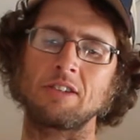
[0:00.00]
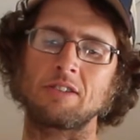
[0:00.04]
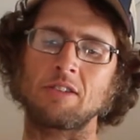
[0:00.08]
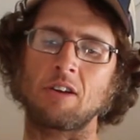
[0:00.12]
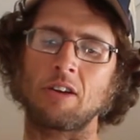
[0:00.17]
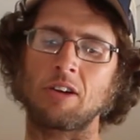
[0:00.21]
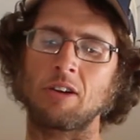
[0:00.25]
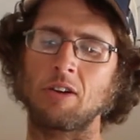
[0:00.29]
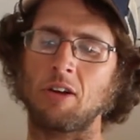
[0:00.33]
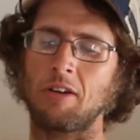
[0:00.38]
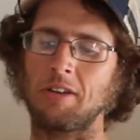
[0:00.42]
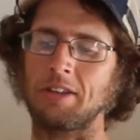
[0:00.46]
on
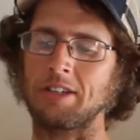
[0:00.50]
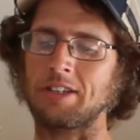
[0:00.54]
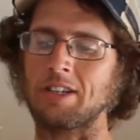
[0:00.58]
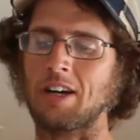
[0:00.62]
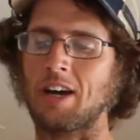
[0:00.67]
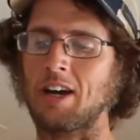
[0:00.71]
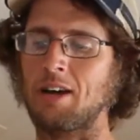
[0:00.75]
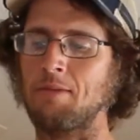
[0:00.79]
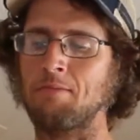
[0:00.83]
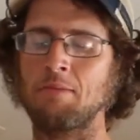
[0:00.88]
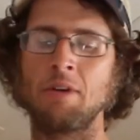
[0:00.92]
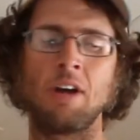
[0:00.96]
it all the
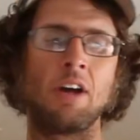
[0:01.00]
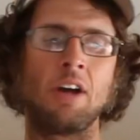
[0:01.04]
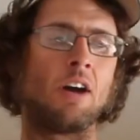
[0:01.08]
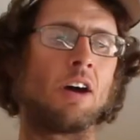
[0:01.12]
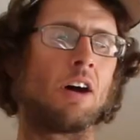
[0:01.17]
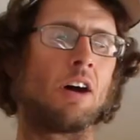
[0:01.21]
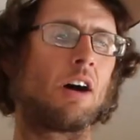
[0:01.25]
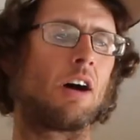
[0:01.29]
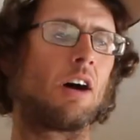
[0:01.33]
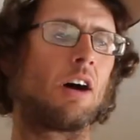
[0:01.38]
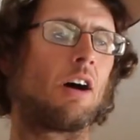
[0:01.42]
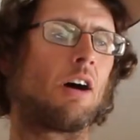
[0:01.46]
time.
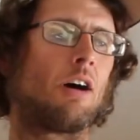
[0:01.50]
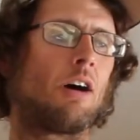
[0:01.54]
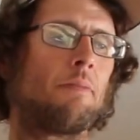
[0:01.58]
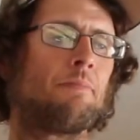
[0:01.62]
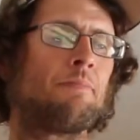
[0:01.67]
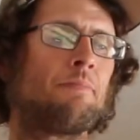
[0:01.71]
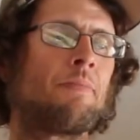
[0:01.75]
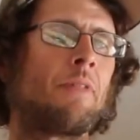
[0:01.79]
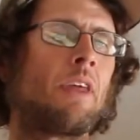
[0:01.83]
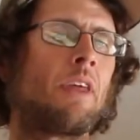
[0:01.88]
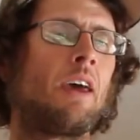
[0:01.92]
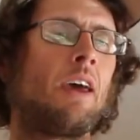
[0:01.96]

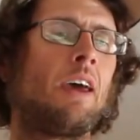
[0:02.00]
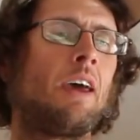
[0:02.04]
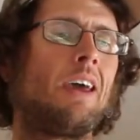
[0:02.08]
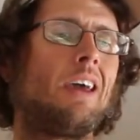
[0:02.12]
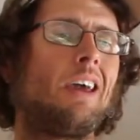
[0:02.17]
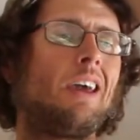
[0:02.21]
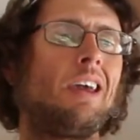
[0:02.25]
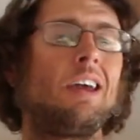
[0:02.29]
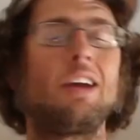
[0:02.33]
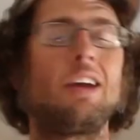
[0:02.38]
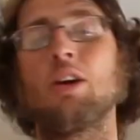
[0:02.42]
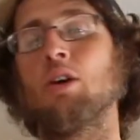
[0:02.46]

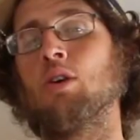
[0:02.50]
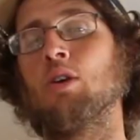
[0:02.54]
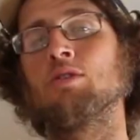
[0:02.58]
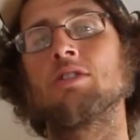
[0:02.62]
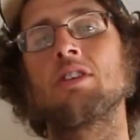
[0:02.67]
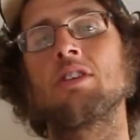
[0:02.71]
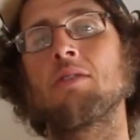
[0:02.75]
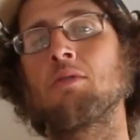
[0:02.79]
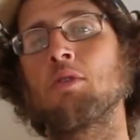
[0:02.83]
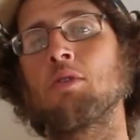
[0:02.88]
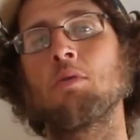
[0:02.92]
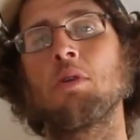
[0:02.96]
It goes
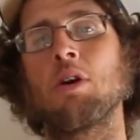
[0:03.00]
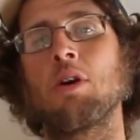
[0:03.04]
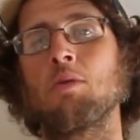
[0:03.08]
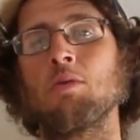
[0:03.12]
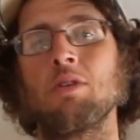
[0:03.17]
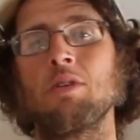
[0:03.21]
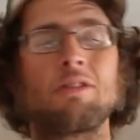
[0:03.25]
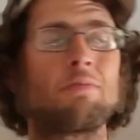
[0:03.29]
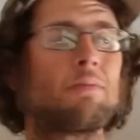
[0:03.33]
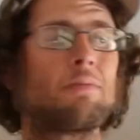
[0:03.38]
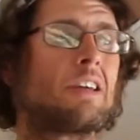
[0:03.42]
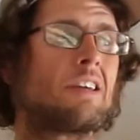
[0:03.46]
everywhere
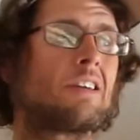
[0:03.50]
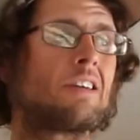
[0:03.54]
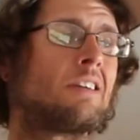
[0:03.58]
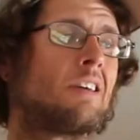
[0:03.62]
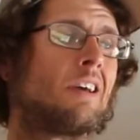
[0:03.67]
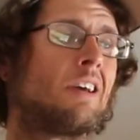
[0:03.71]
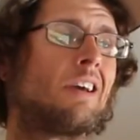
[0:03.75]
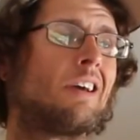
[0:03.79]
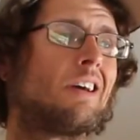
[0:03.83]
with me.